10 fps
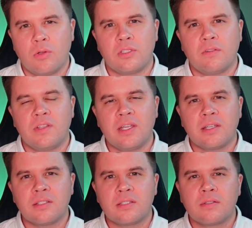of
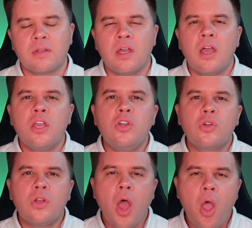things. You could
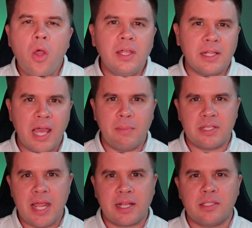only claim a
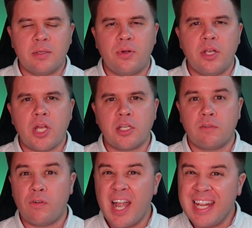tax depreciation for
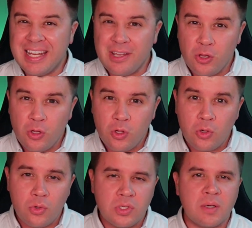any new
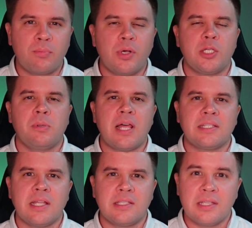depreciable
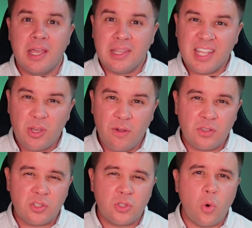assets that you have
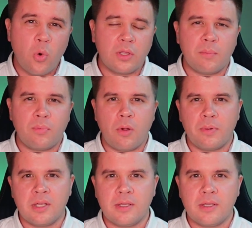installed in the property.